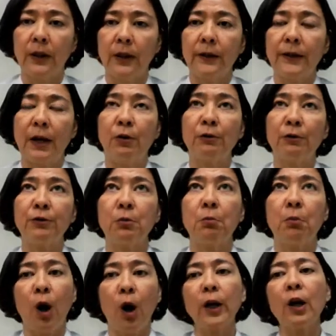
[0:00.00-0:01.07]
They will feel
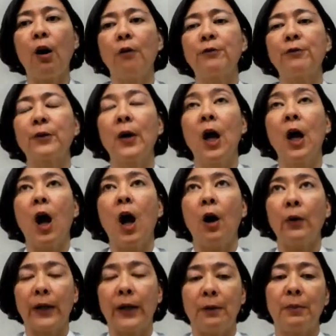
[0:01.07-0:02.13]
more comfortable.
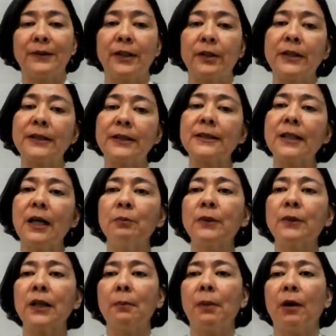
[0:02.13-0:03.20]
Okay, but there is
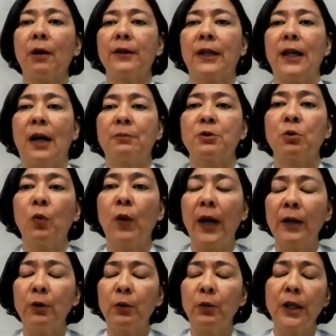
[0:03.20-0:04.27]
something about the capsule.
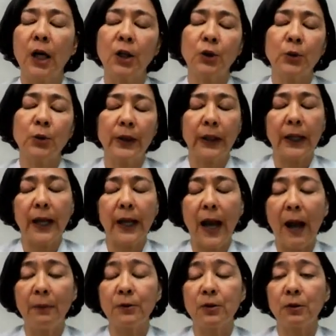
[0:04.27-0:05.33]
When we are doing
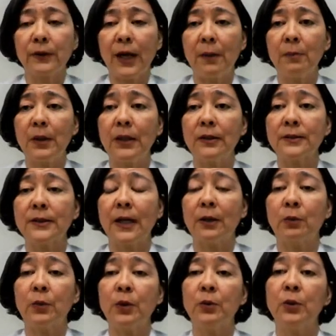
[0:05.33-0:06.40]
capsule, that means that
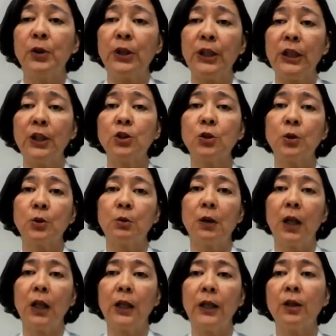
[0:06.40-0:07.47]
we will need to do a
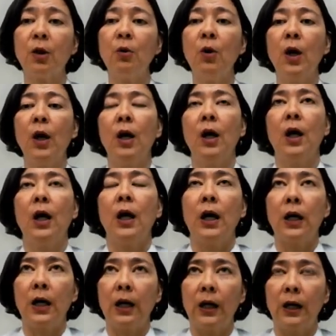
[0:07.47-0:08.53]
little,
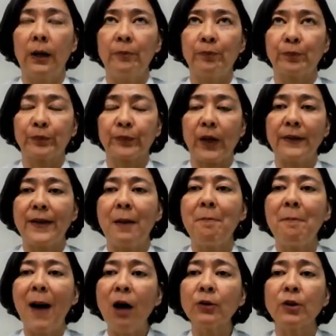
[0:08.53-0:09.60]
the
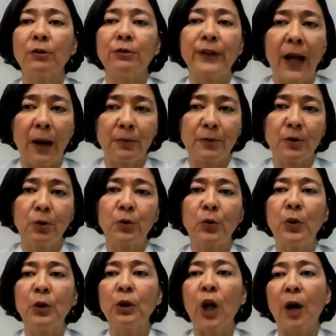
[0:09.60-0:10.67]
amount of capsules
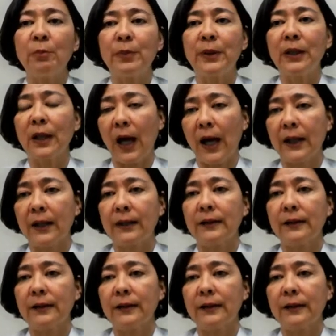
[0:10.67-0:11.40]
will not be like